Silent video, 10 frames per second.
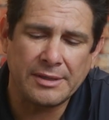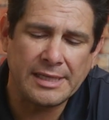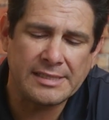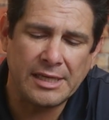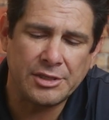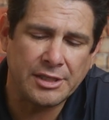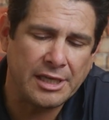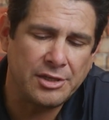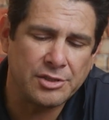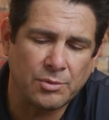And they say you should
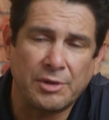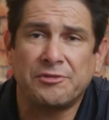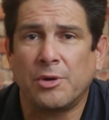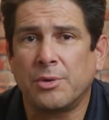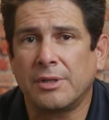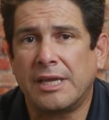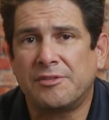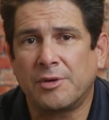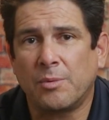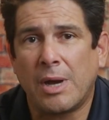get used to one focal
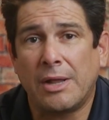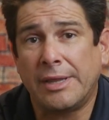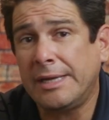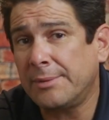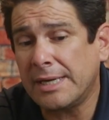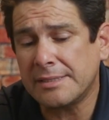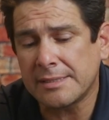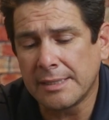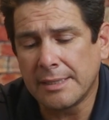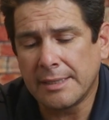length for a while
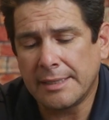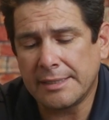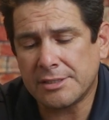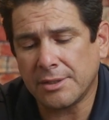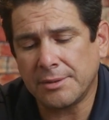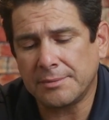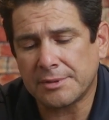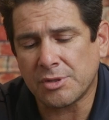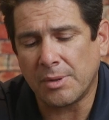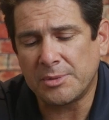anyways, and
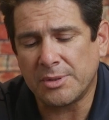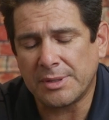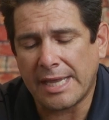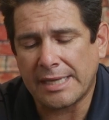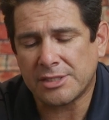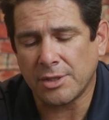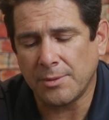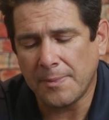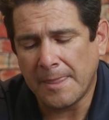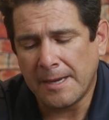so I'm doing that.
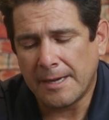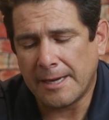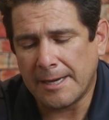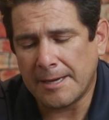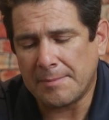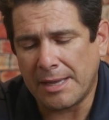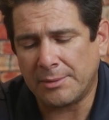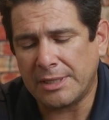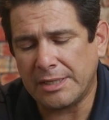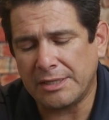So I don't
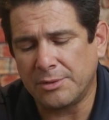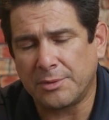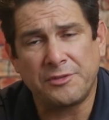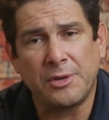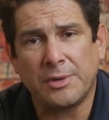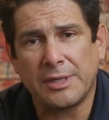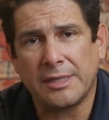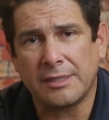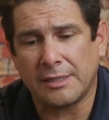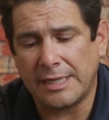want to get into a review on
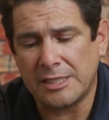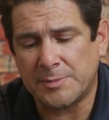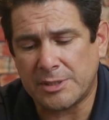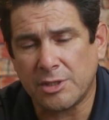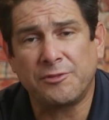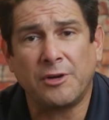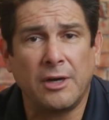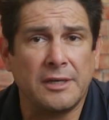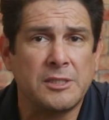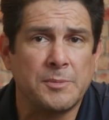the lens, but so
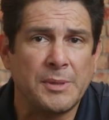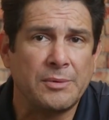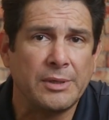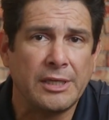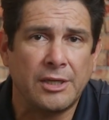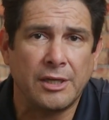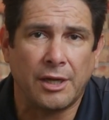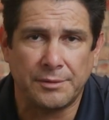far it's been really good.